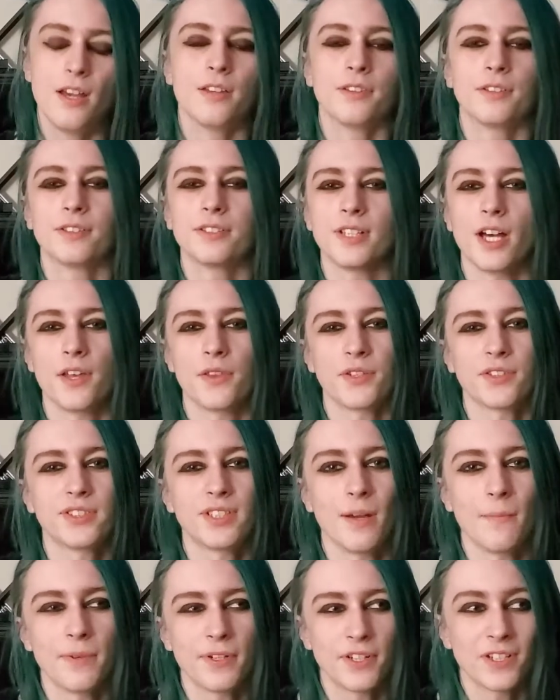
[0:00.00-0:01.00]
There's other
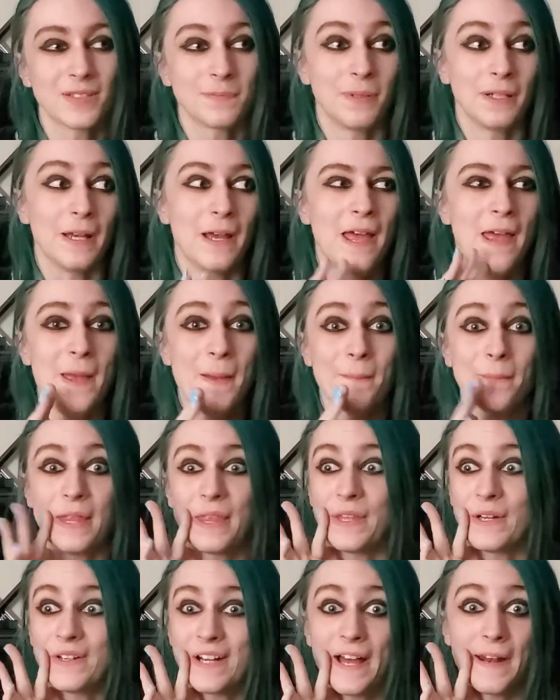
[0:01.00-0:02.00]
summoners, but
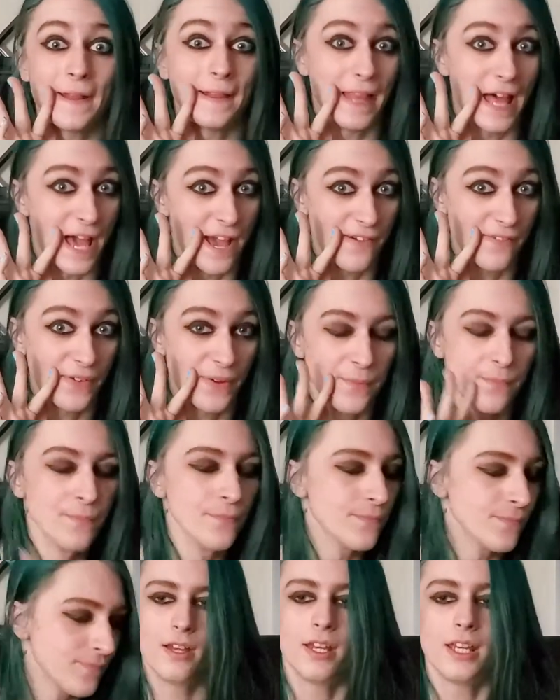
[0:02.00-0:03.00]
they're not alive.
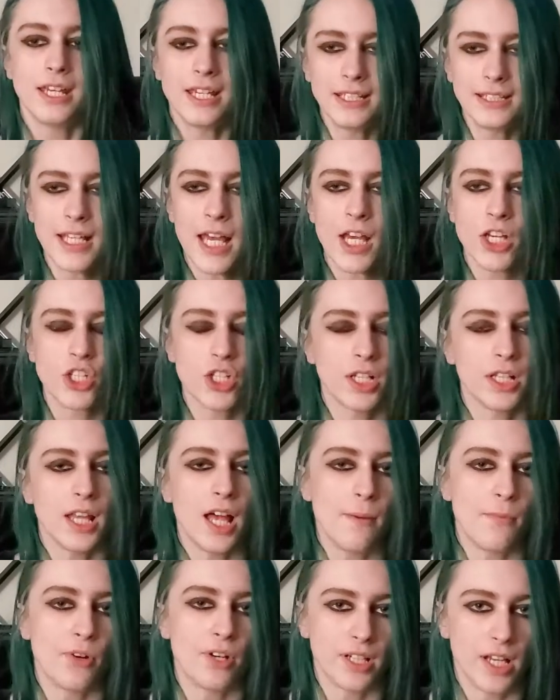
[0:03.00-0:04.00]
He's actually a
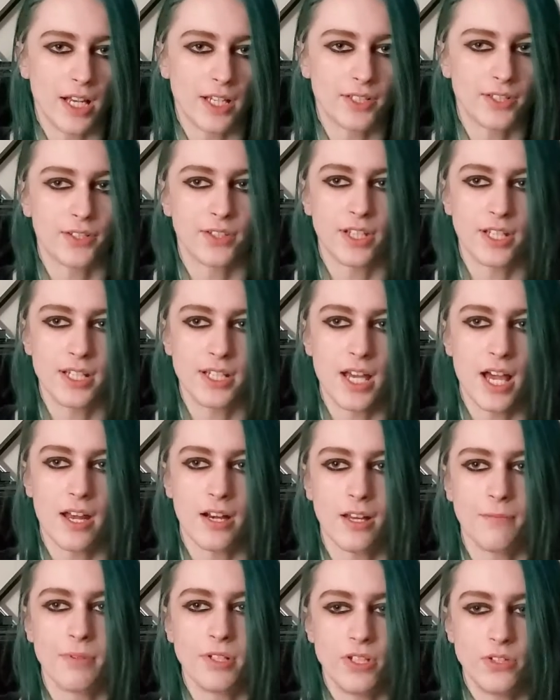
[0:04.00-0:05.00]
lot more nicer than
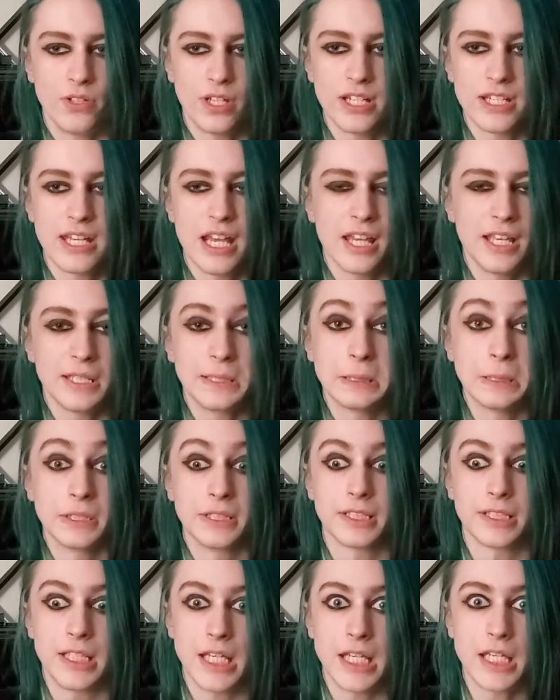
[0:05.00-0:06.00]
Donna, but you can tell he's a little
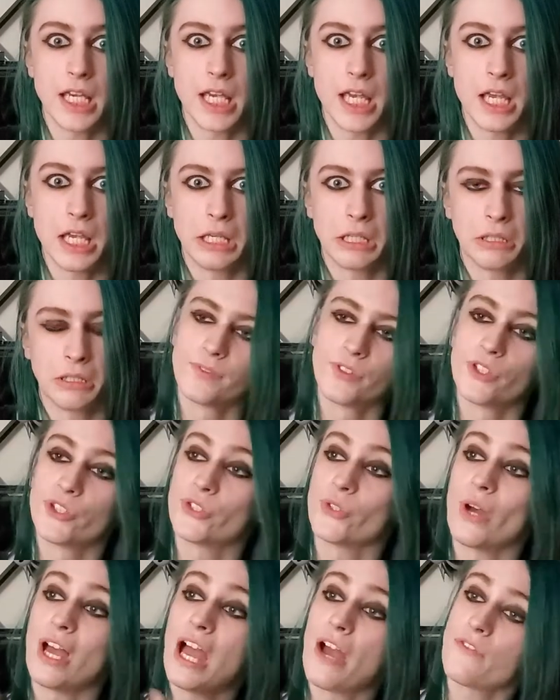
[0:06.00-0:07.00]
sneaky.
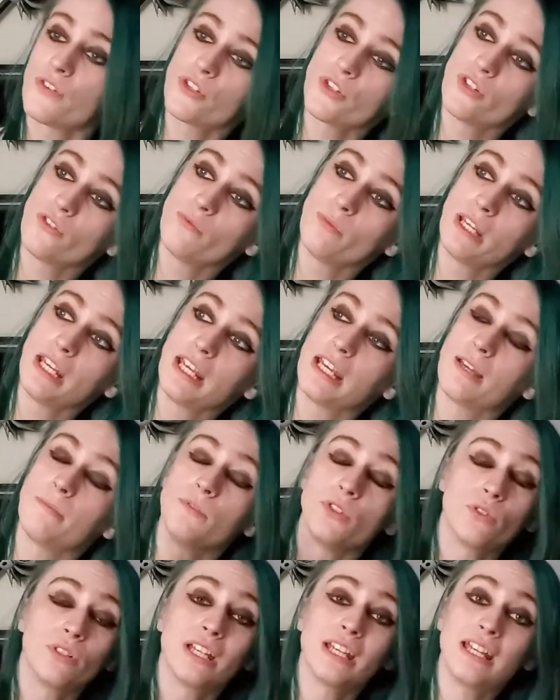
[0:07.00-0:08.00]
So after you meet him,
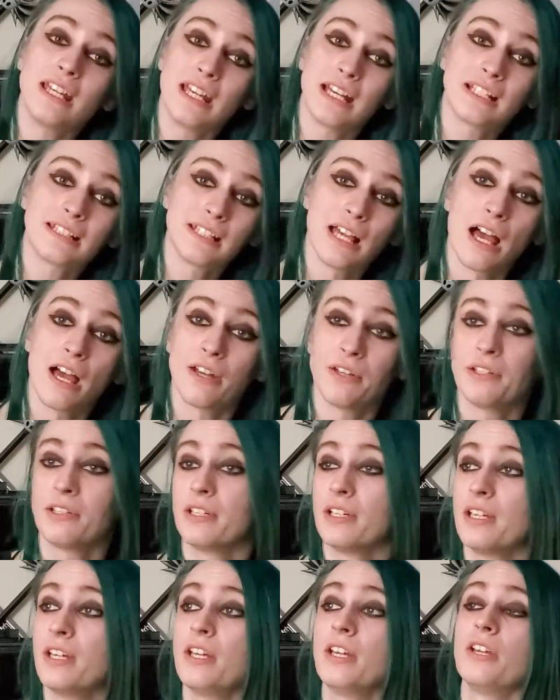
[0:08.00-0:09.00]
you get Ixon,
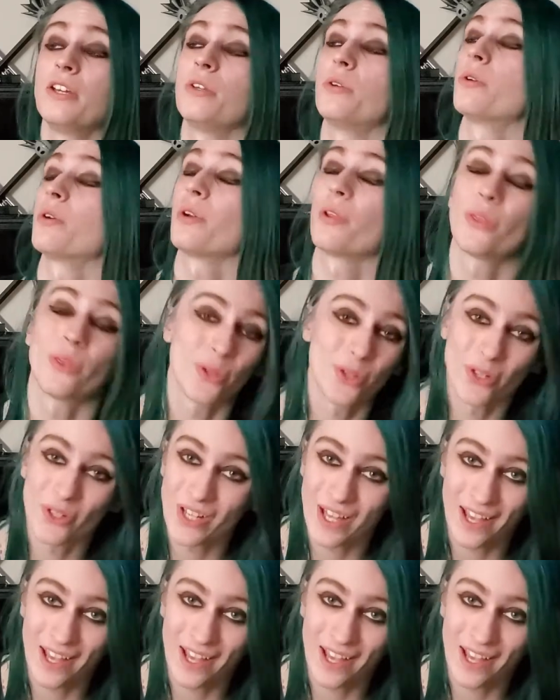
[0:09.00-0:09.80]
your third